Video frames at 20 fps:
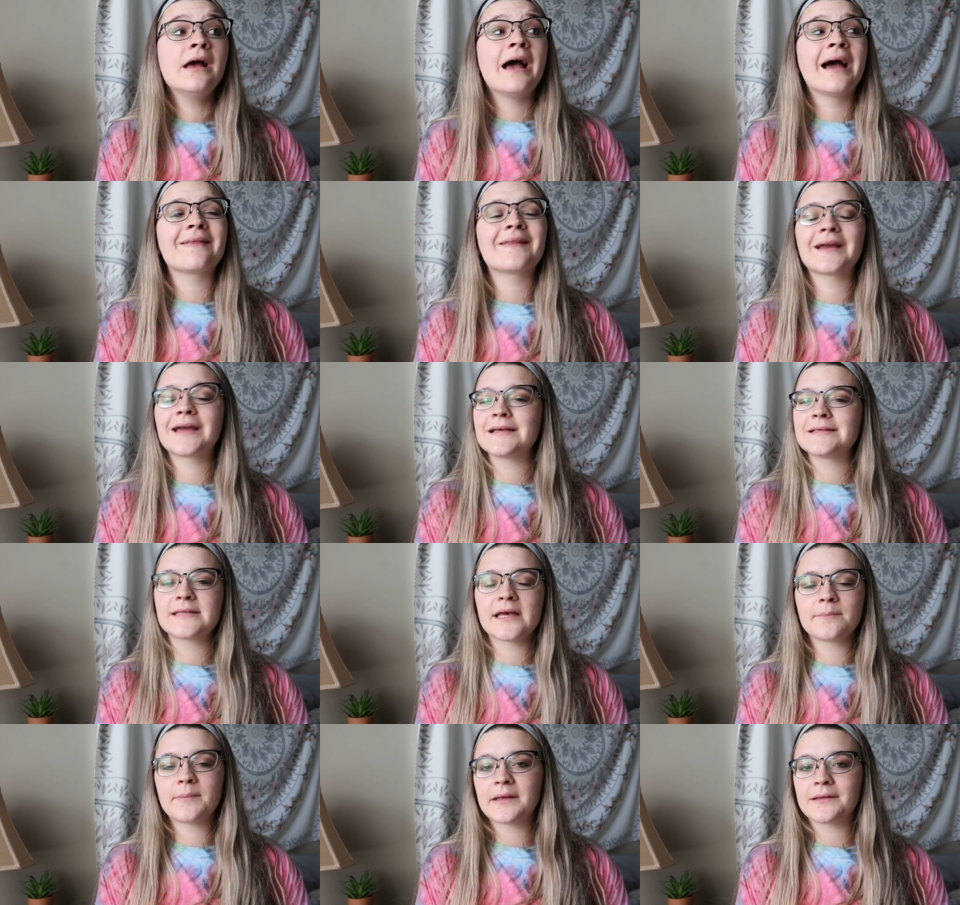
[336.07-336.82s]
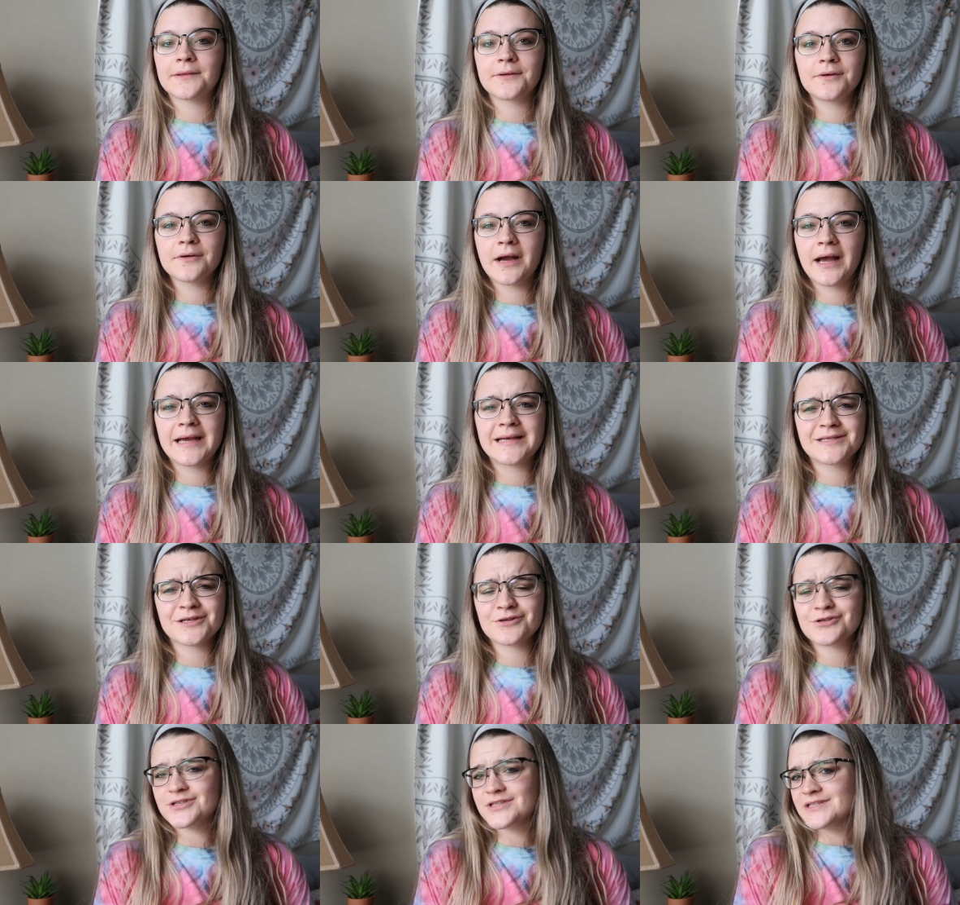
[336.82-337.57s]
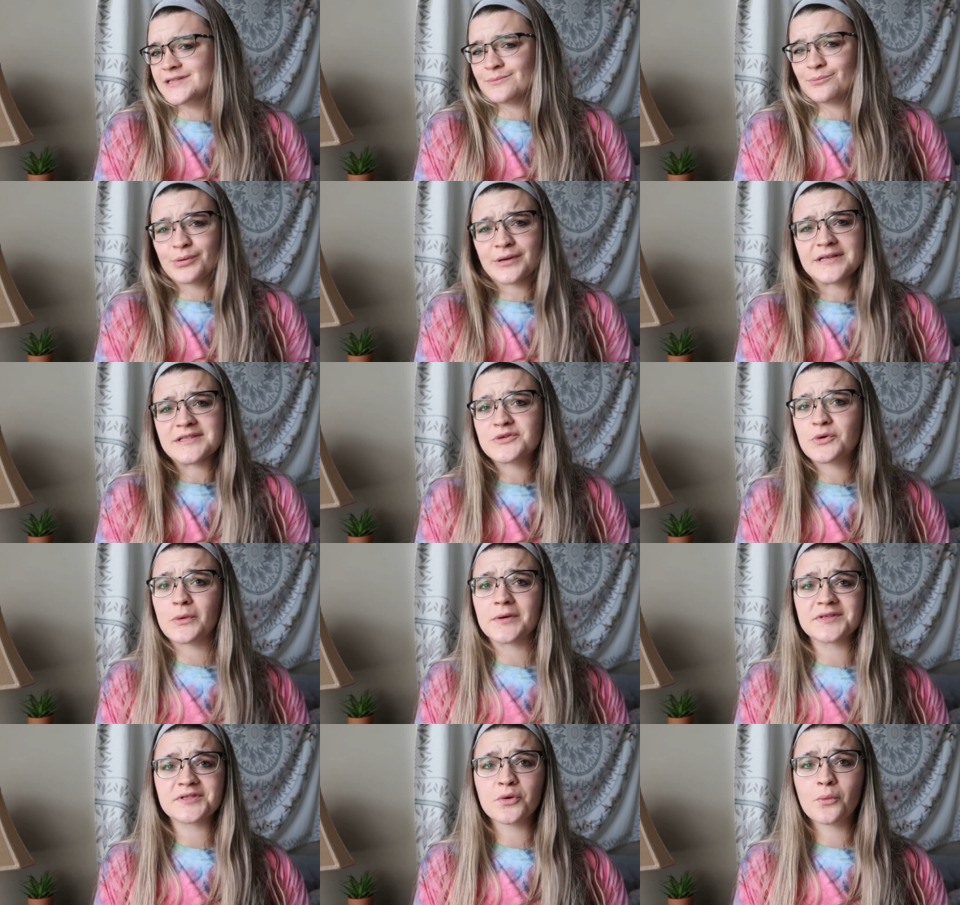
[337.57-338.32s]
and like I said my little guys are just in
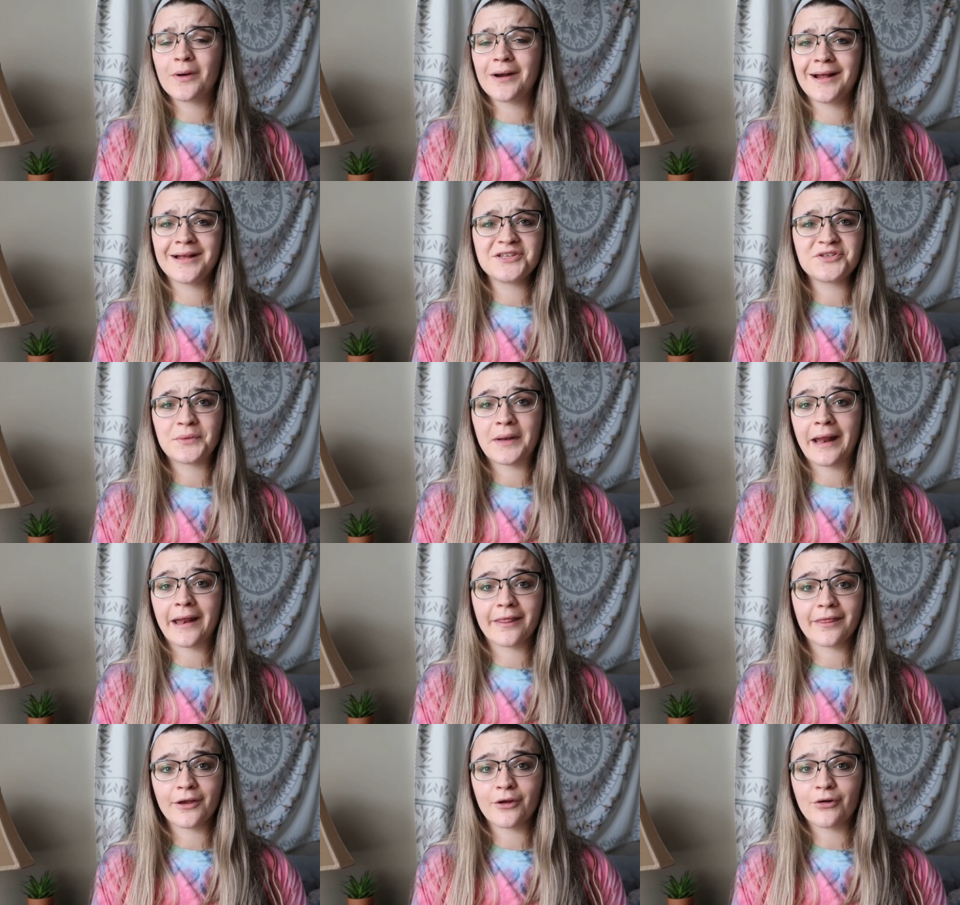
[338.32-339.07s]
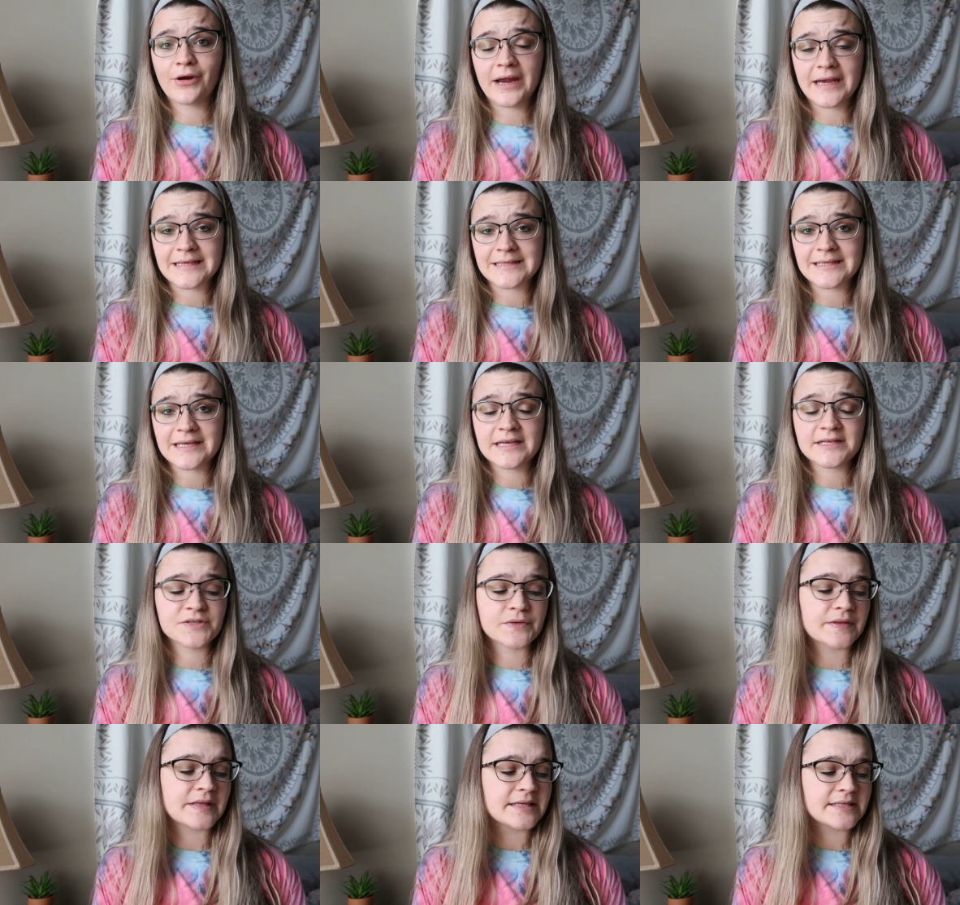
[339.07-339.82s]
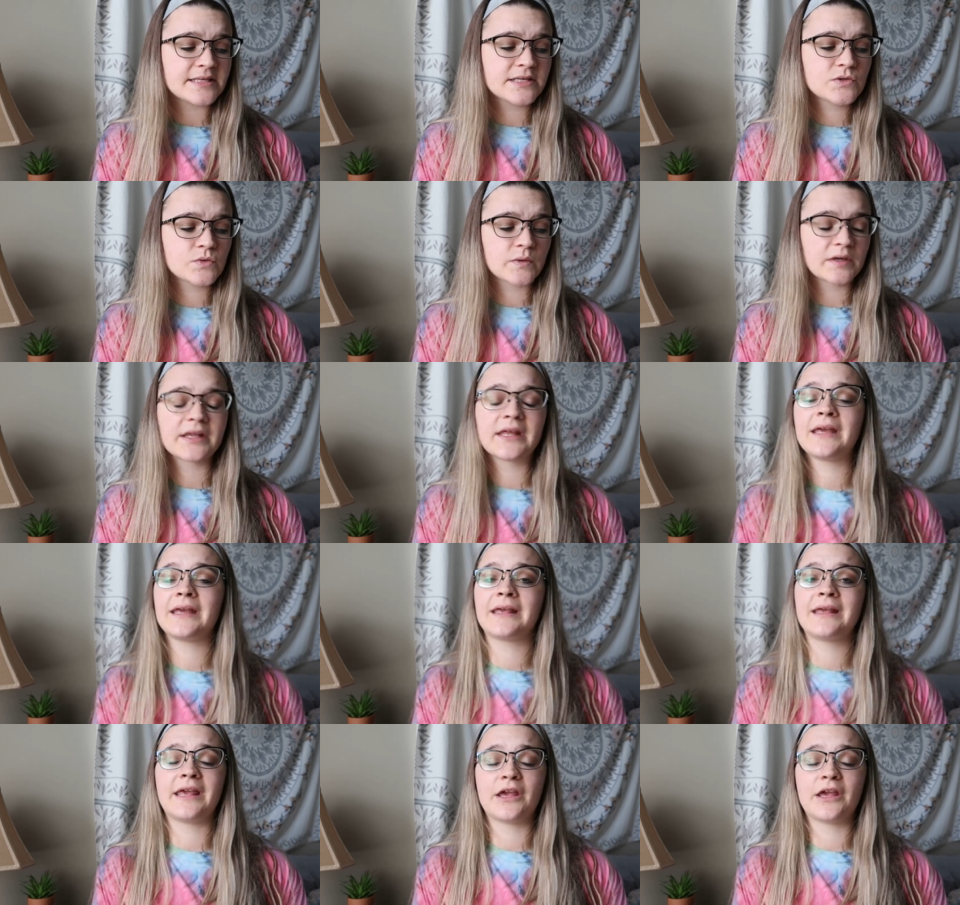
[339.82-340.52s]
preschool so we're not doing anything crazy so this is really